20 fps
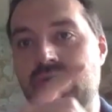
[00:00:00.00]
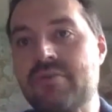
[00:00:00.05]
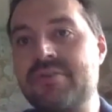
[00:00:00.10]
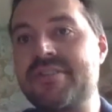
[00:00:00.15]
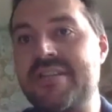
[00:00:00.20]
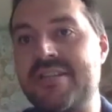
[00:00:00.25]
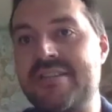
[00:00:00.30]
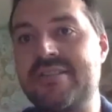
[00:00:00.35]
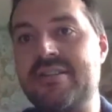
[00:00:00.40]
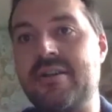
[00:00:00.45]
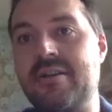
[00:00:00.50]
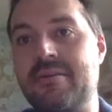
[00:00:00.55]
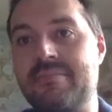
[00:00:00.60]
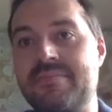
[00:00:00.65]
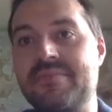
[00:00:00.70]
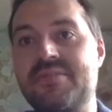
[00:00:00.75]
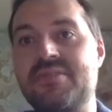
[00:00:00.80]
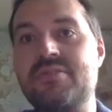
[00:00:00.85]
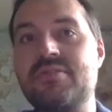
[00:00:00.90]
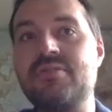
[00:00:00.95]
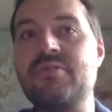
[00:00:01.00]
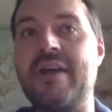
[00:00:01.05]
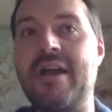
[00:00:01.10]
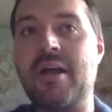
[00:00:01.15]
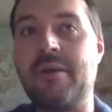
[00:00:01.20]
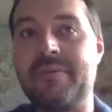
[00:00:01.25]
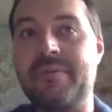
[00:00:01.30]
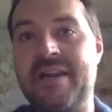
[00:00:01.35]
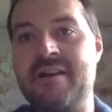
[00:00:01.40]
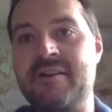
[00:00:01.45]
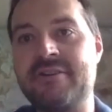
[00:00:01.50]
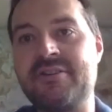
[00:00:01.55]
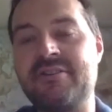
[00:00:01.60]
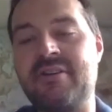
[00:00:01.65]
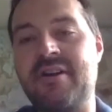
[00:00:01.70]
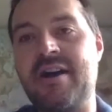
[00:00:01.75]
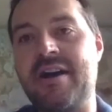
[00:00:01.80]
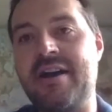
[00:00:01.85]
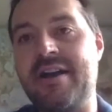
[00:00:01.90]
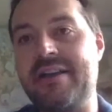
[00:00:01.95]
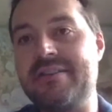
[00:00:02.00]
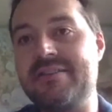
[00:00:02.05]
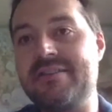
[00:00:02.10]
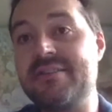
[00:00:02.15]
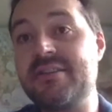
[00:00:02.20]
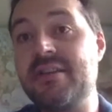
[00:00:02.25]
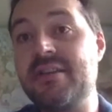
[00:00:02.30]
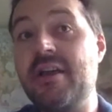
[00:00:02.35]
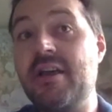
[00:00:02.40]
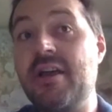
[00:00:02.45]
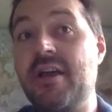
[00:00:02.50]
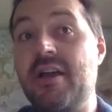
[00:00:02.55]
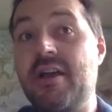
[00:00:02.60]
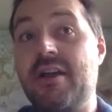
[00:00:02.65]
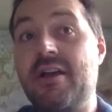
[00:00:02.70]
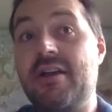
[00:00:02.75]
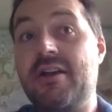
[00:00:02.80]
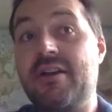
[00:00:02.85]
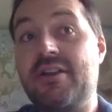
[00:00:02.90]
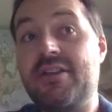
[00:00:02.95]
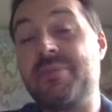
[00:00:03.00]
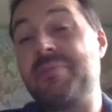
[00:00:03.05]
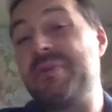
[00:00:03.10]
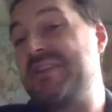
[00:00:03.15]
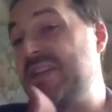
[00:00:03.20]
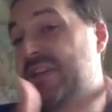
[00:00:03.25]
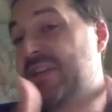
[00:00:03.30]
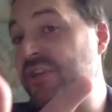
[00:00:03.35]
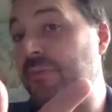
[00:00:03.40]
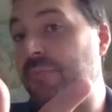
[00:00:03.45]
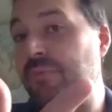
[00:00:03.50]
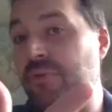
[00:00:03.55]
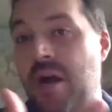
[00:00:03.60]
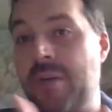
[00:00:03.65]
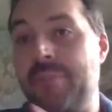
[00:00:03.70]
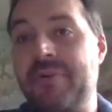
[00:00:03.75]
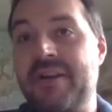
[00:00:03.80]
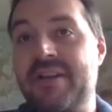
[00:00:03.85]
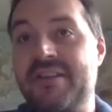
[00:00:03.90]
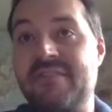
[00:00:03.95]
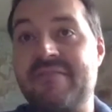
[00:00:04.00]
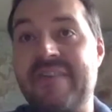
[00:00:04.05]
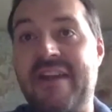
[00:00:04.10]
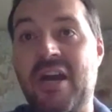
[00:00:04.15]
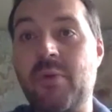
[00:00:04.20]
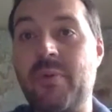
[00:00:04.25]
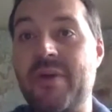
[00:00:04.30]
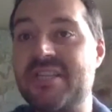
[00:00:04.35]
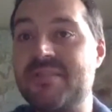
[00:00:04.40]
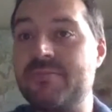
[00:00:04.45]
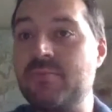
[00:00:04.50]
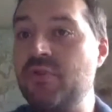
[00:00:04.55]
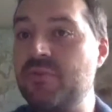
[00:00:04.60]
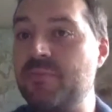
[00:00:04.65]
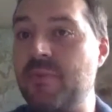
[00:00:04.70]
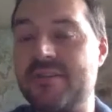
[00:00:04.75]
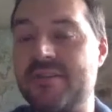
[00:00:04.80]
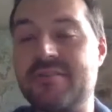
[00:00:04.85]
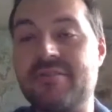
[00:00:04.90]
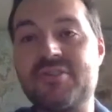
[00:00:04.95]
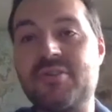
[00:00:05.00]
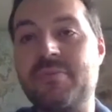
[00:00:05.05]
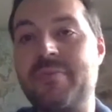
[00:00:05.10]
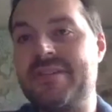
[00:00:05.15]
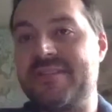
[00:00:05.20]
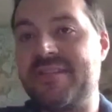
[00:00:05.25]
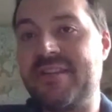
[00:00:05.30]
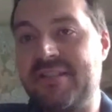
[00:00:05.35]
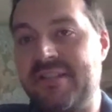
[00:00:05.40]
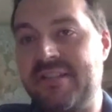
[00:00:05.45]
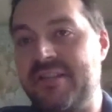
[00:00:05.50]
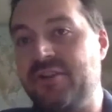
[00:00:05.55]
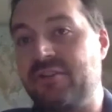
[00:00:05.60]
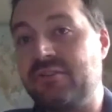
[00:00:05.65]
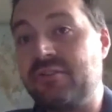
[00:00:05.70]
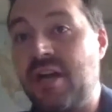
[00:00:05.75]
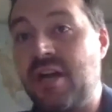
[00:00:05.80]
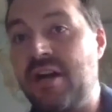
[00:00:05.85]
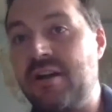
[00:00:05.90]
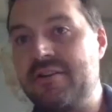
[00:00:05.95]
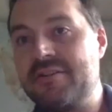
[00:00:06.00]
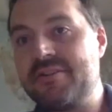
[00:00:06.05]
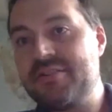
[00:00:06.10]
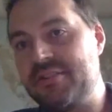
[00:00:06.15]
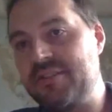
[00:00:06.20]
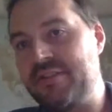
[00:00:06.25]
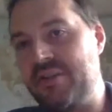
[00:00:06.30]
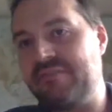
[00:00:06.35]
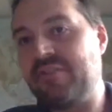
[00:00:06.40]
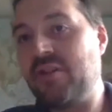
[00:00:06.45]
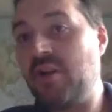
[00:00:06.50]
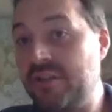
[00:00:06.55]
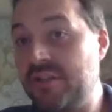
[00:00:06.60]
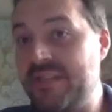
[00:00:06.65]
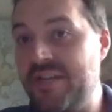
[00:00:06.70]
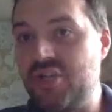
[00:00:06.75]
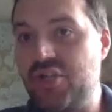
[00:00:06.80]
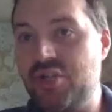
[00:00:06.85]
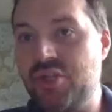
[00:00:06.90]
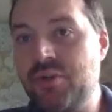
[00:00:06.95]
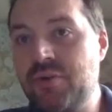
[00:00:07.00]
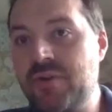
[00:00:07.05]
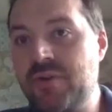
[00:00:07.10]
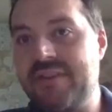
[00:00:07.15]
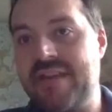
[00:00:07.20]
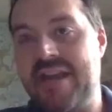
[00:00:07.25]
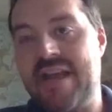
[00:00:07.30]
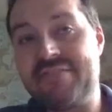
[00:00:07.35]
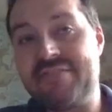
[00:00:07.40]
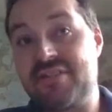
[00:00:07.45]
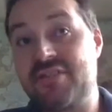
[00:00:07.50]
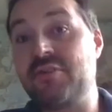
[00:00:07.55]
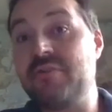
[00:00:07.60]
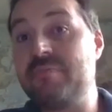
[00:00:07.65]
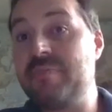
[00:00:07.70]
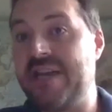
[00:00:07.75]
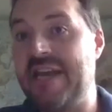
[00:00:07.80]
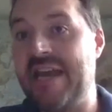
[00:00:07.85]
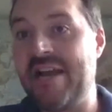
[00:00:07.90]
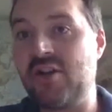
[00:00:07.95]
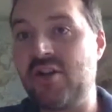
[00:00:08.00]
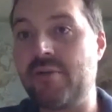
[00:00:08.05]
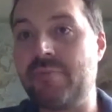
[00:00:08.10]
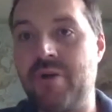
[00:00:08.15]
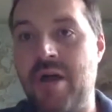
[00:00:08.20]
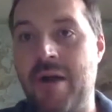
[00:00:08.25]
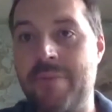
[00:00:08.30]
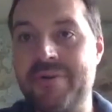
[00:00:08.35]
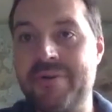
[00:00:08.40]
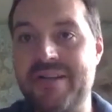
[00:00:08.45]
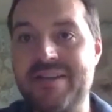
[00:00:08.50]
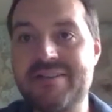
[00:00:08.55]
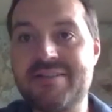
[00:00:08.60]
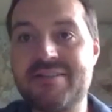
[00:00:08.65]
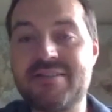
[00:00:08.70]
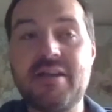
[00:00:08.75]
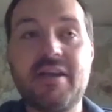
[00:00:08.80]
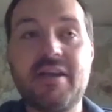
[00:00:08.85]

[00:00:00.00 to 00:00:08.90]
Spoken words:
systems to help characterize the material properties of airway smooth muscle. So basically your lungs, you have lung tissue and they have certain mechanical properties.